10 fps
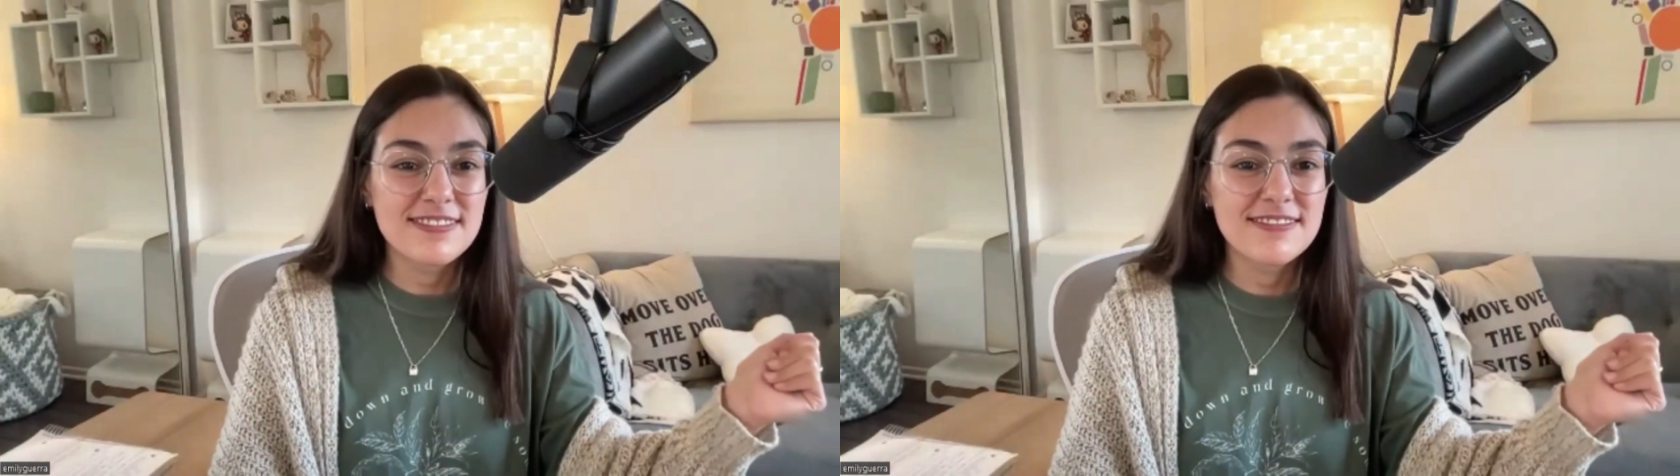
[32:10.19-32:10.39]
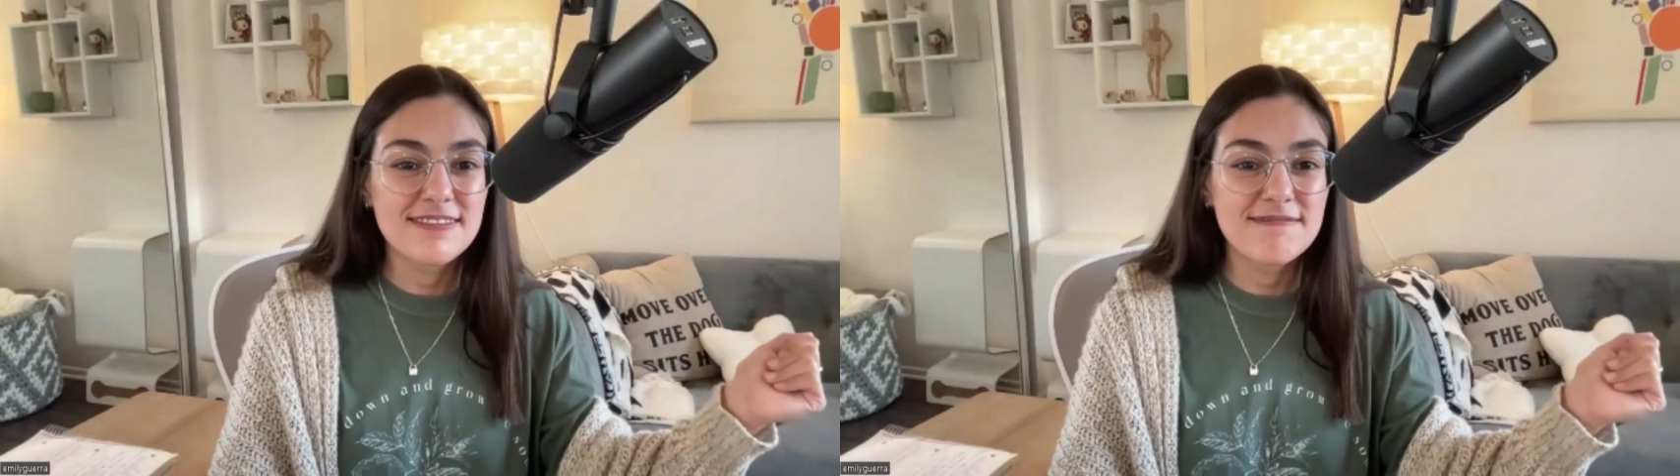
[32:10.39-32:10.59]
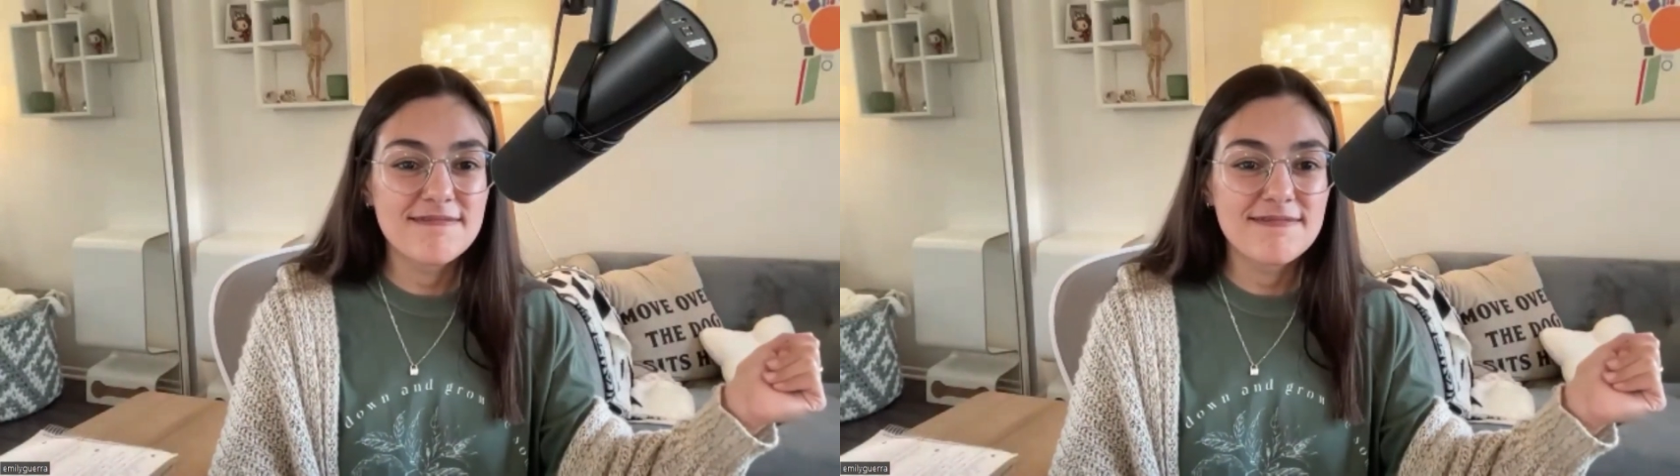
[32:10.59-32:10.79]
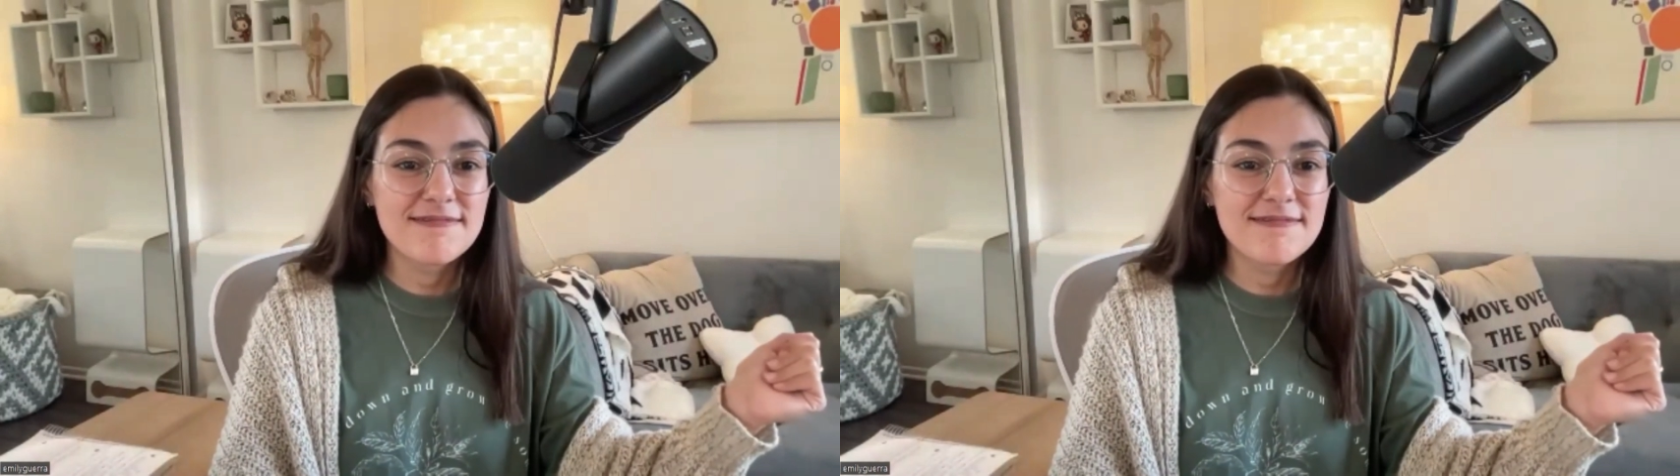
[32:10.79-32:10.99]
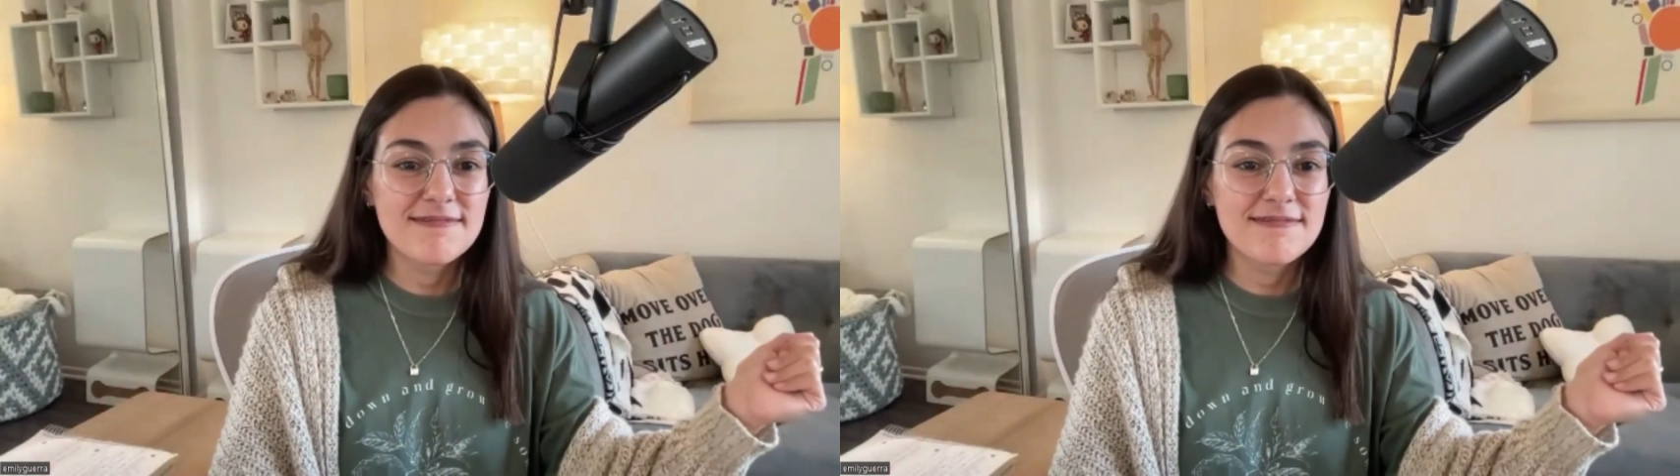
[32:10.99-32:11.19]
use
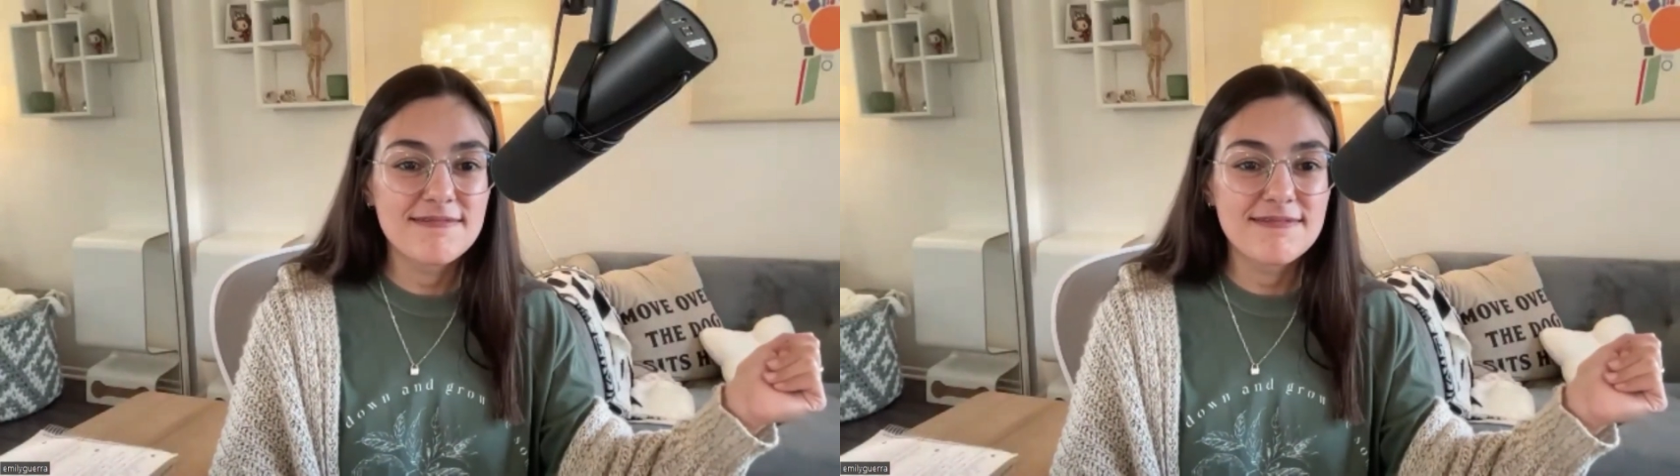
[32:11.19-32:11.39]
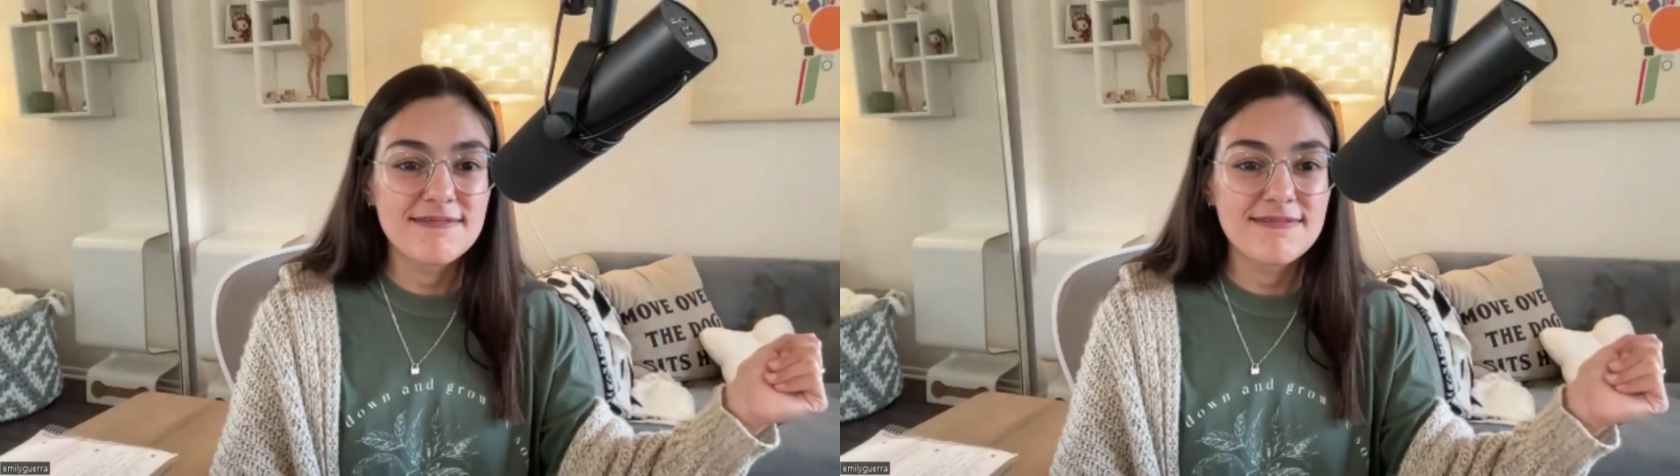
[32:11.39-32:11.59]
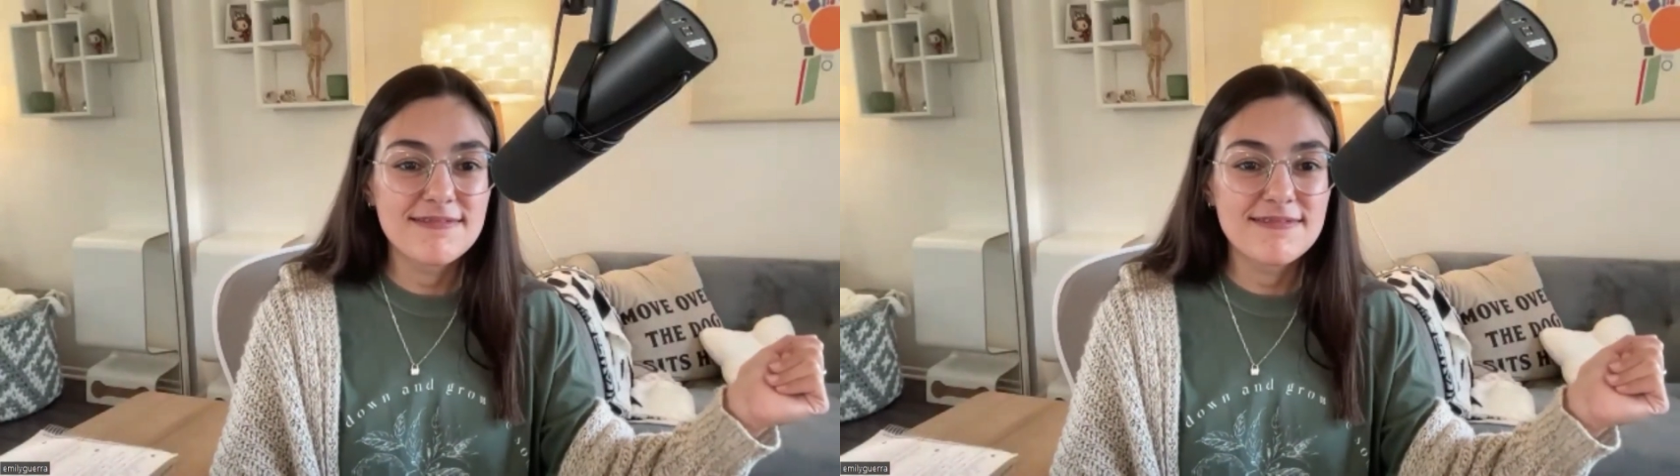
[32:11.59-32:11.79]
Monday